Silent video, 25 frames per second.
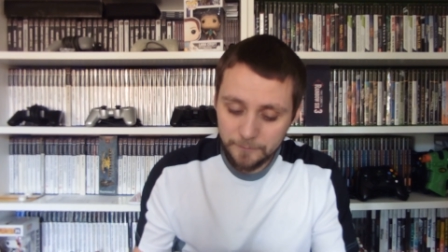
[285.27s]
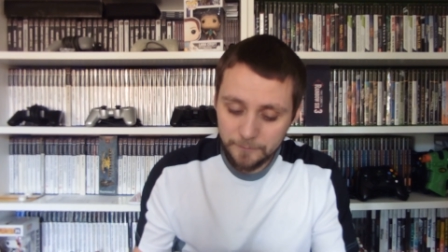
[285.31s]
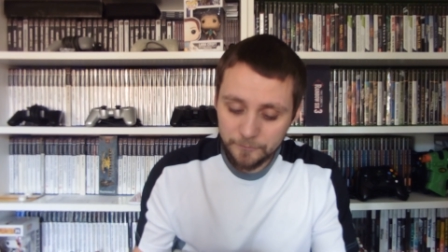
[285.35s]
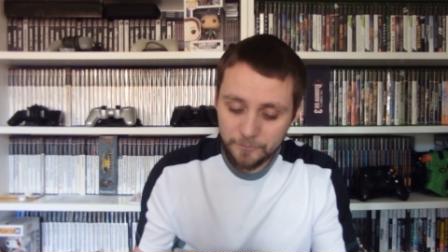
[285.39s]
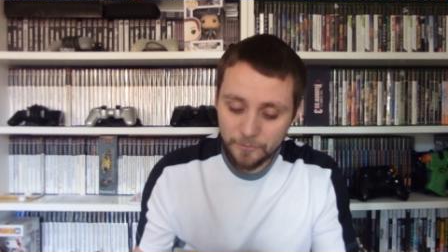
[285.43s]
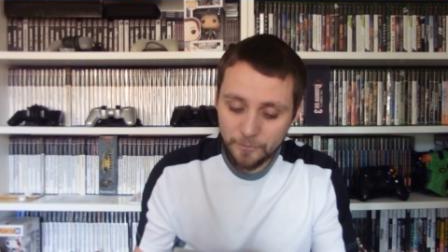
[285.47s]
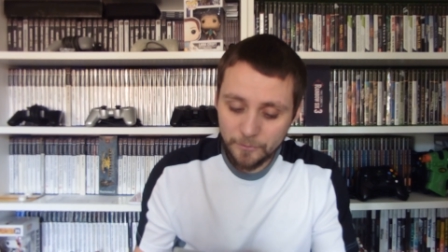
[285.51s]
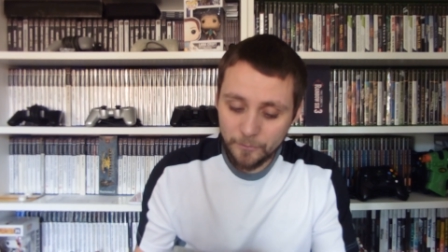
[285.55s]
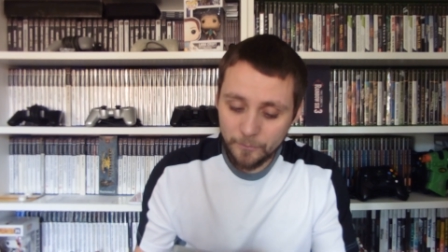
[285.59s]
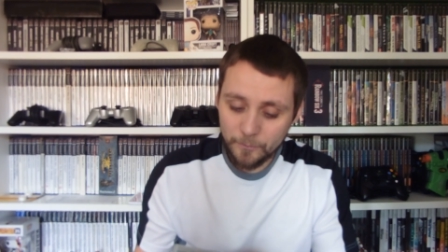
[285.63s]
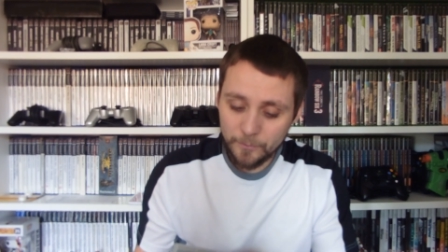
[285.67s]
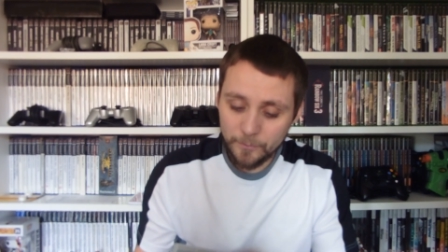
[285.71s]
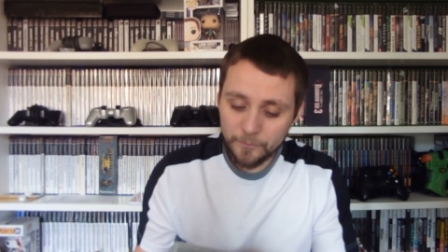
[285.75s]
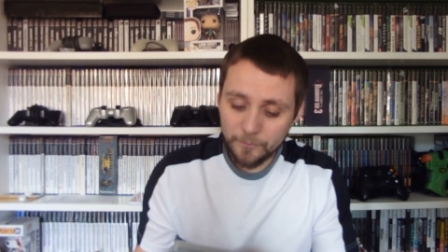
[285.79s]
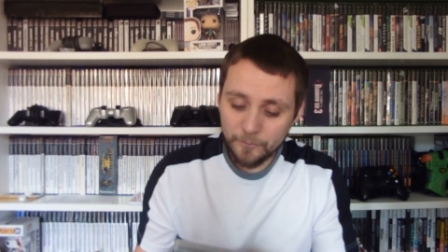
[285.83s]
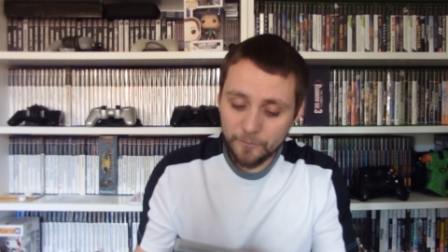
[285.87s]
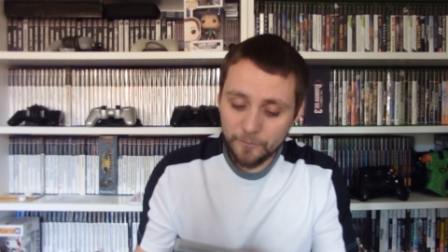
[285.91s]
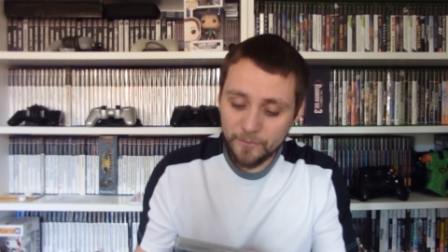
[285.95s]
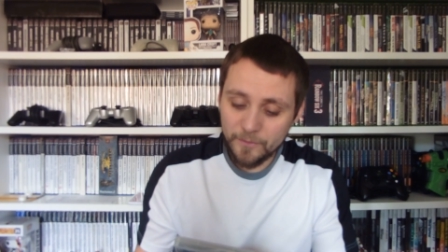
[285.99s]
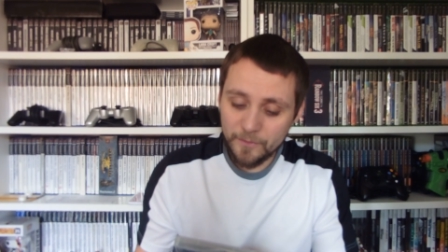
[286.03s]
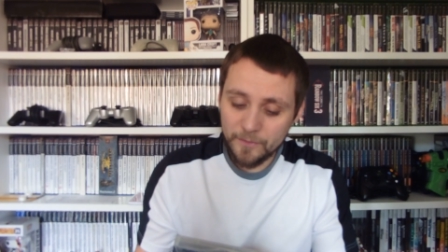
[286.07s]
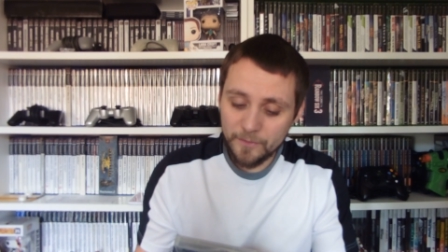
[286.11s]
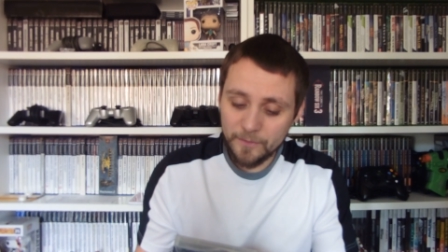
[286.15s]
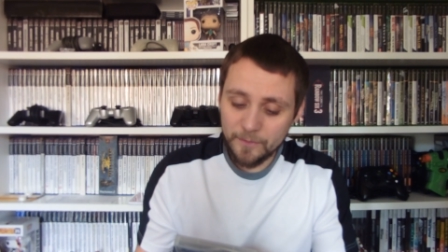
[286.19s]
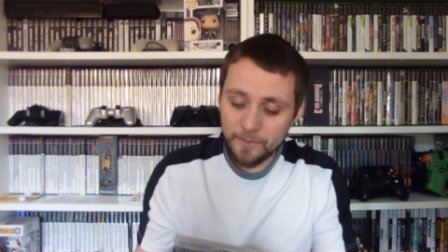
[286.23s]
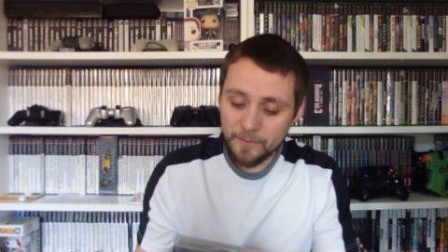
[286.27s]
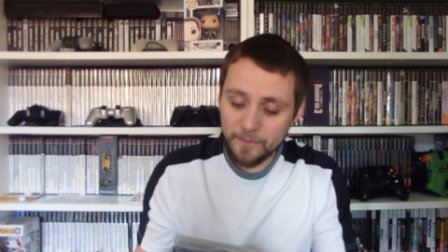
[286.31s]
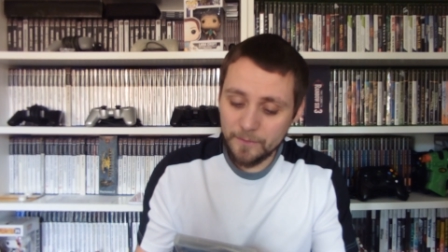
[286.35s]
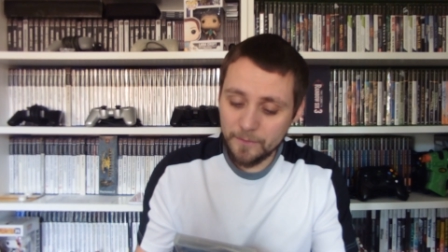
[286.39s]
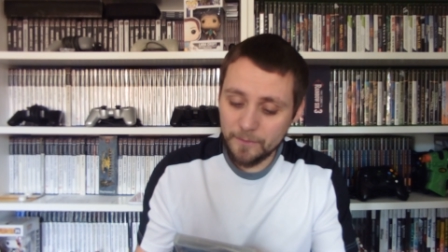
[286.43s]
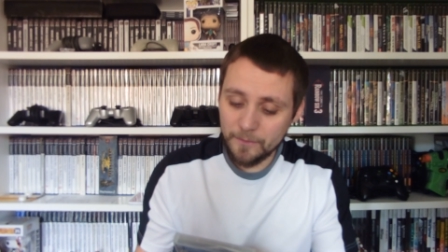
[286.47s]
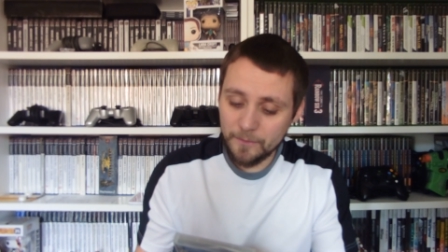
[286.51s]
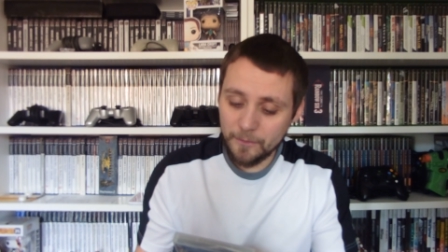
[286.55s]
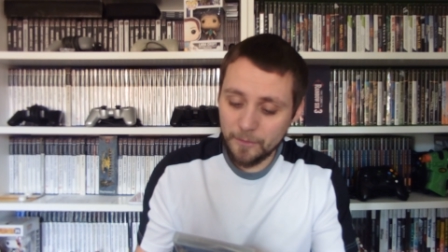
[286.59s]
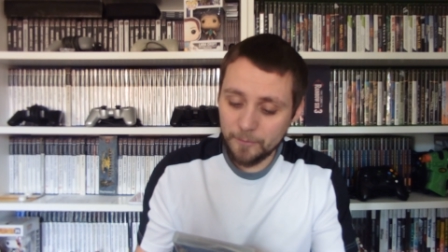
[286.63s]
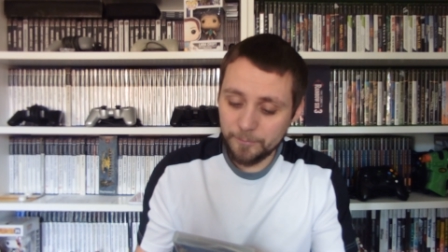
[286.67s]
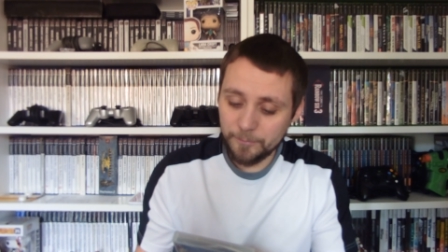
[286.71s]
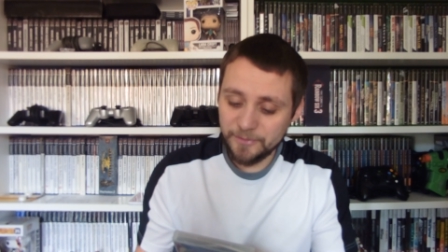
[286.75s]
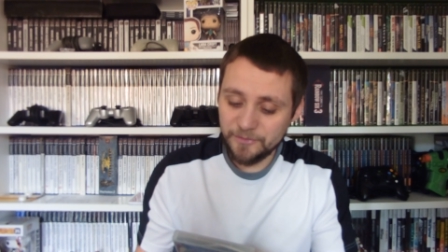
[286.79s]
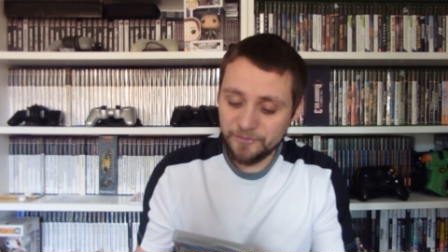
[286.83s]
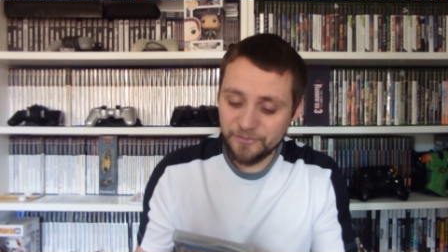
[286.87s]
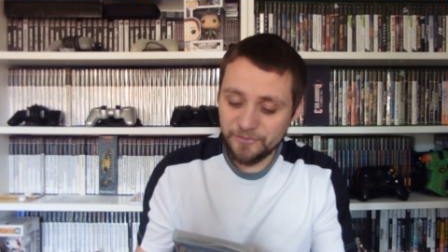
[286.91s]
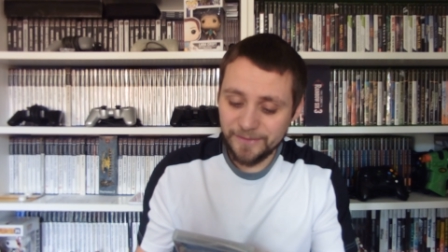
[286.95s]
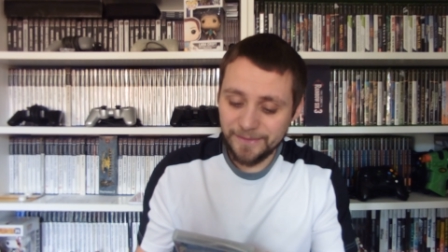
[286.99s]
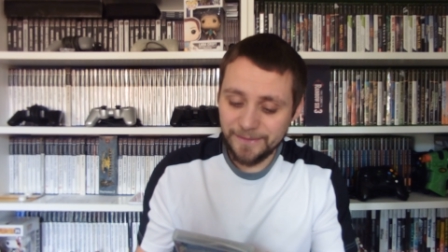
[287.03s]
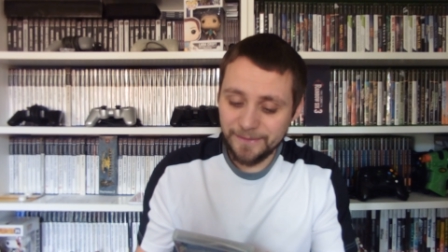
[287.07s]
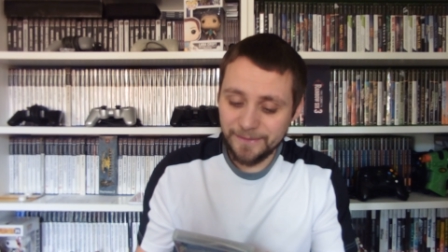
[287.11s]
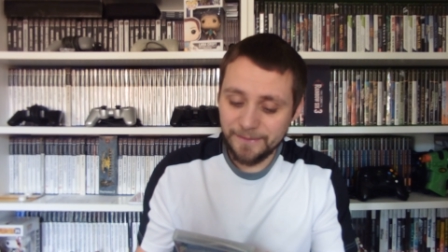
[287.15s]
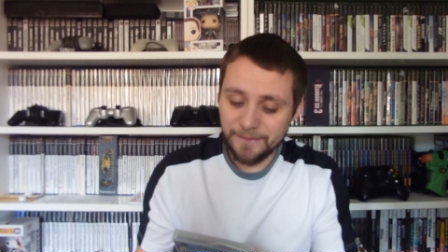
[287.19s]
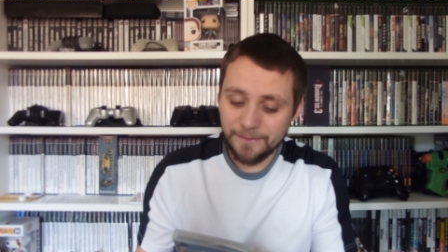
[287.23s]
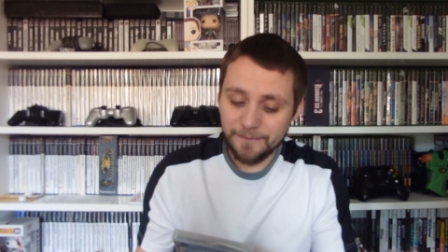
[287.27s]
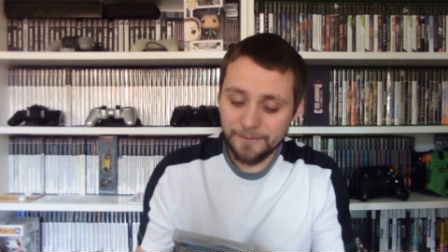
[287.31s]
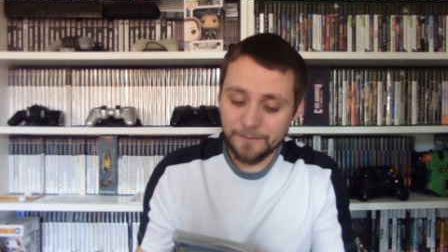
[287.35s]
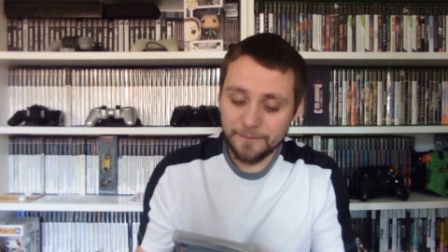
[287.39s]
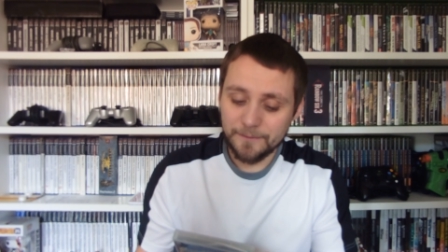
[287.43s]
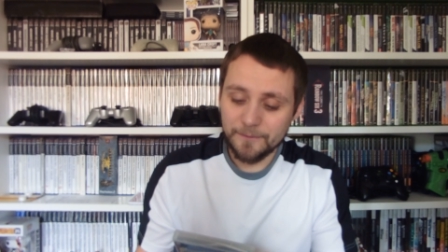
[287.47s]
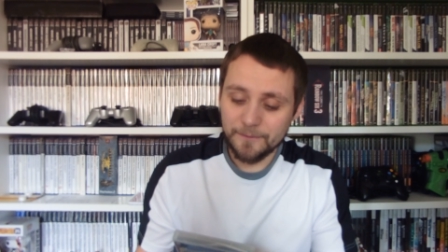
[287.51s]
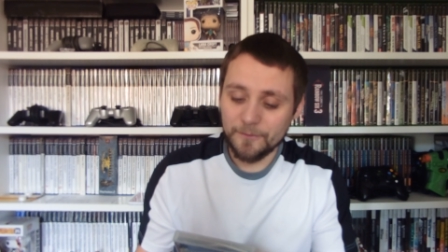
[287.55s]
So another RPG